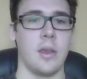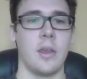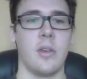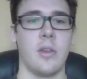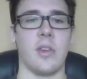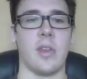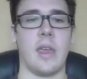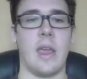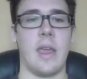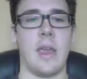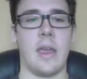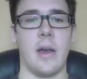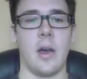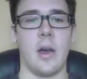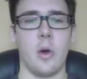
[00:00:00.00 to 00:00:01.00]
Using
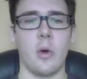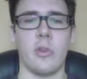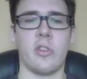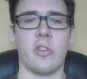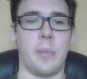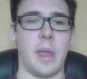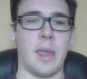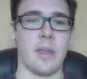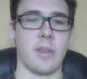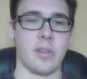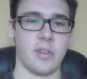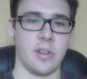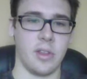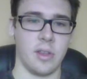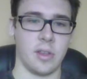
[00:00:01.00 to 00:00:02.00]
a
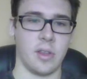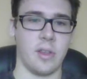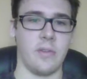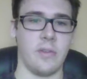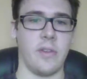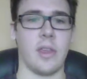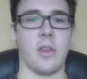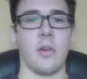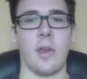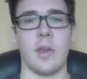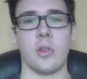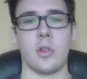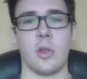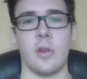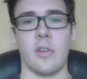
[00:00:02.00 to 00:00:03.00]
host-based
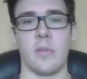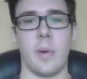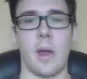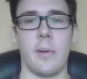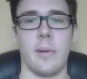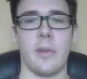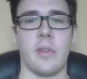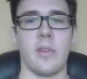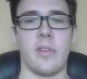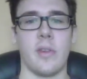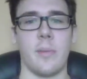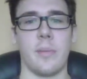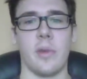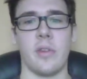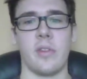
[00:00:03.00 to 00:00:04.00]
configuration is probably the
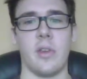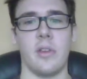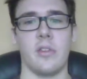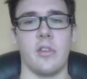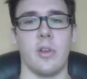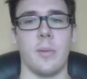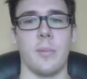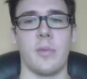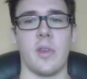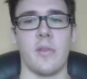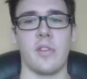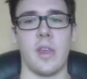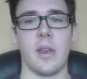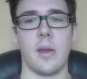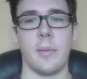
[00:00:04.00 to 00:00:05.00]
simplest in terms of
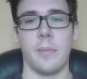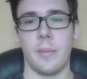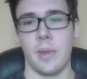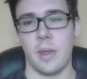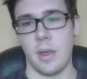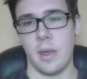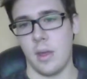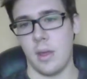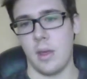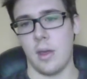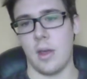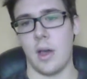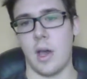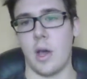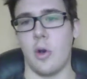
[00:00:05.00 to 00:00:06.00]
setup.
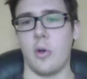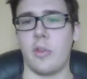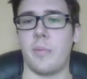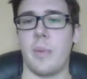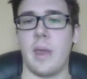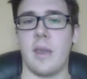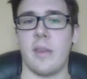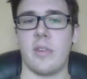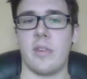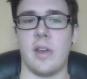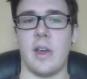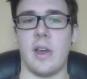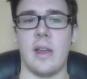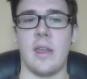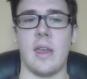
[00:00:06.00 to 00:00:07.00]
A host-based
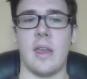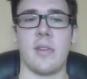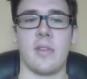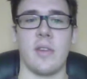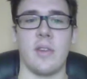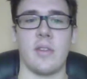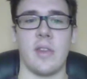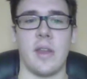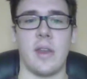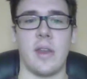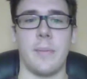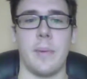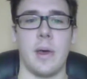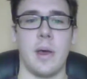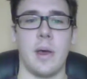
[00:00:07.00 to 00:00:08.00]
IDS is set
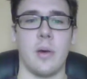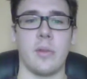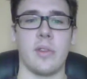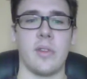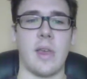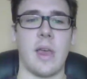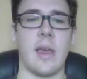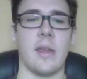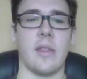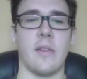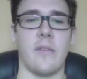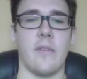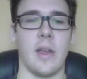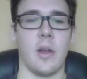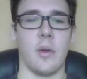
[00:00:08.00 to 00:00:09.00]
up outside the
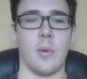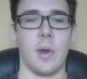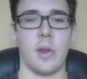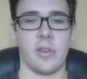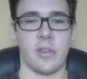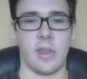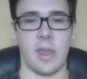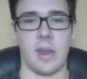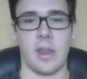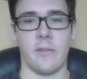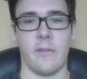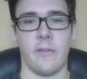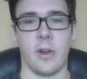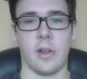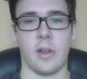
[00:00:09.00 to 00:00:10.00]
firewall, scanning
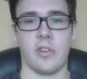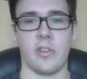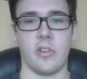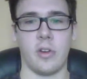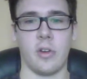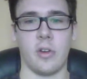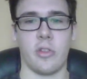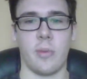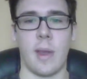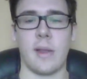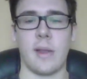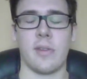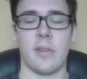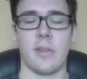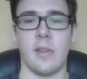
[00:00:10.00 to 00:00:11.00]
for external
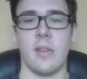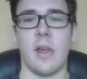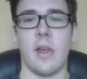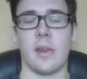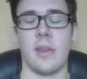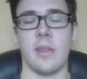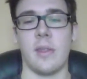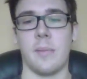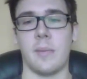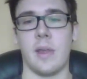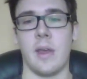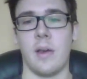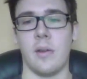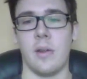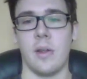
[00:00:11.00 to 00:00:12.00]
threats and logging them
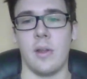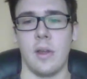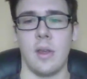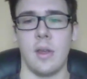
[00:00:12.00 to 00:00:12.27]
down.